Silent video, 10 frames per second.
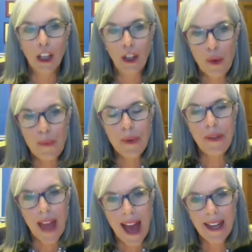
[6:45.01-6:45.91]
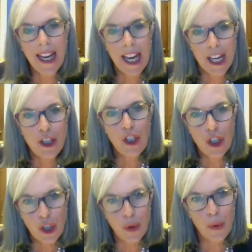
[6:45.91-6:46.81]
looped that
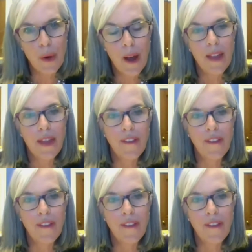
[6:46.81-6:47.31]
into